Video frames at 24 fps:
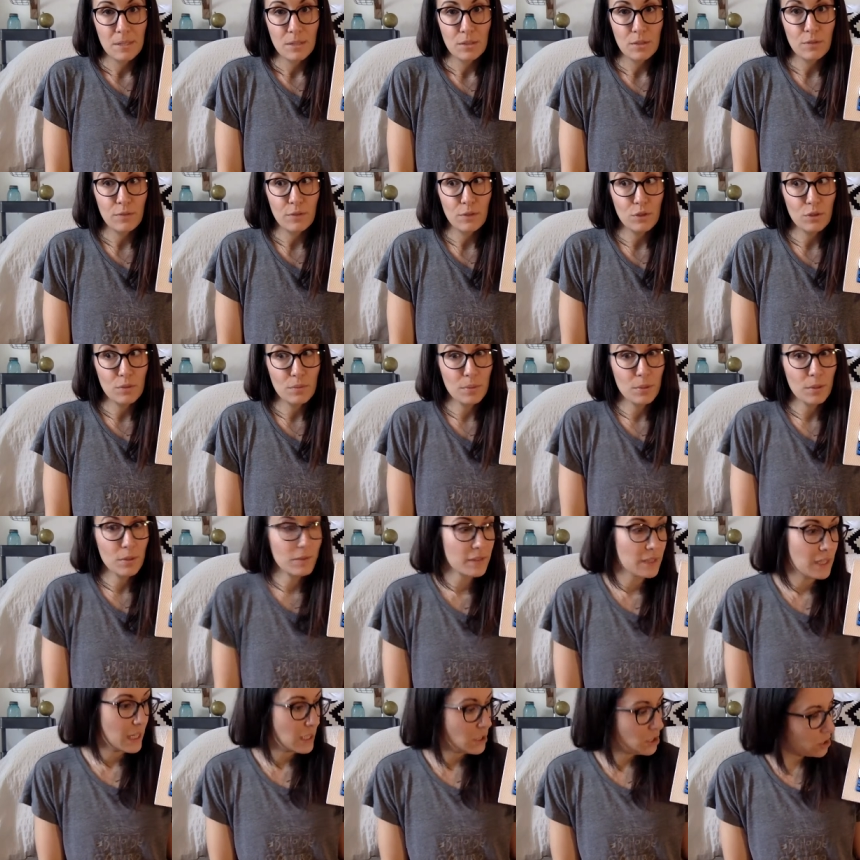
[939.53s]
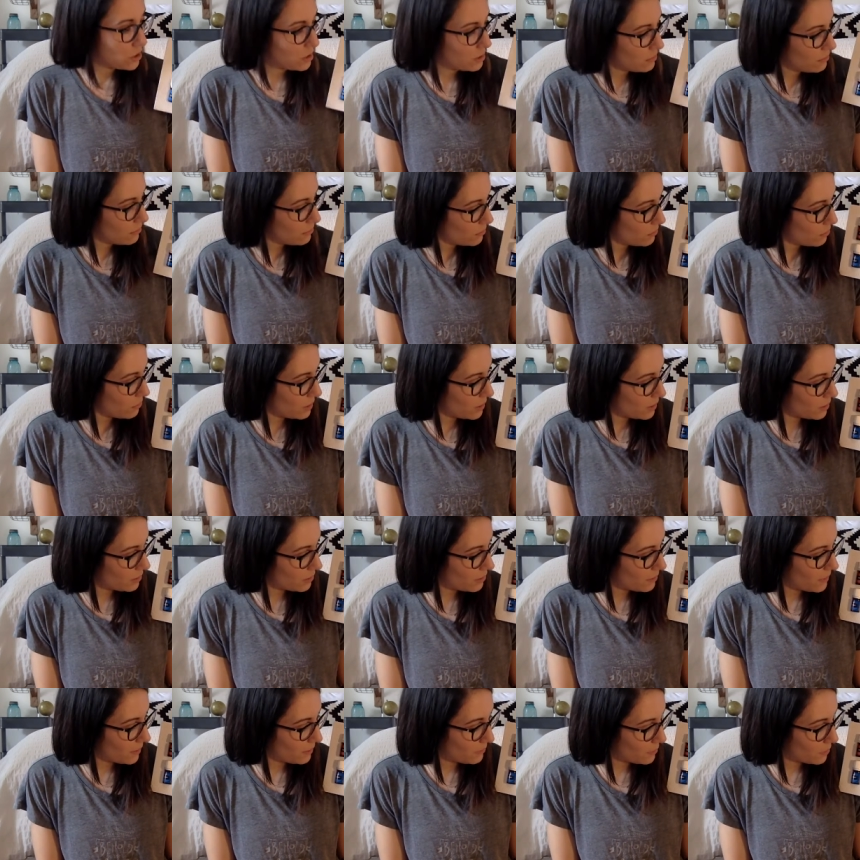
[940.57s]
diffuse purification. What else
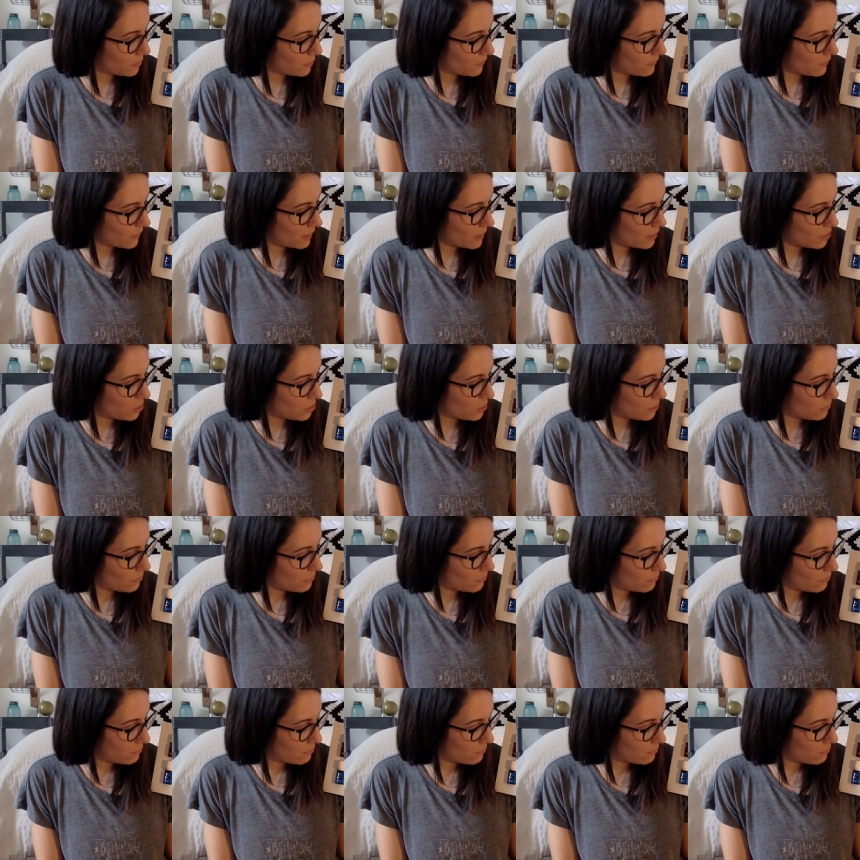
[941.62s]
about purification?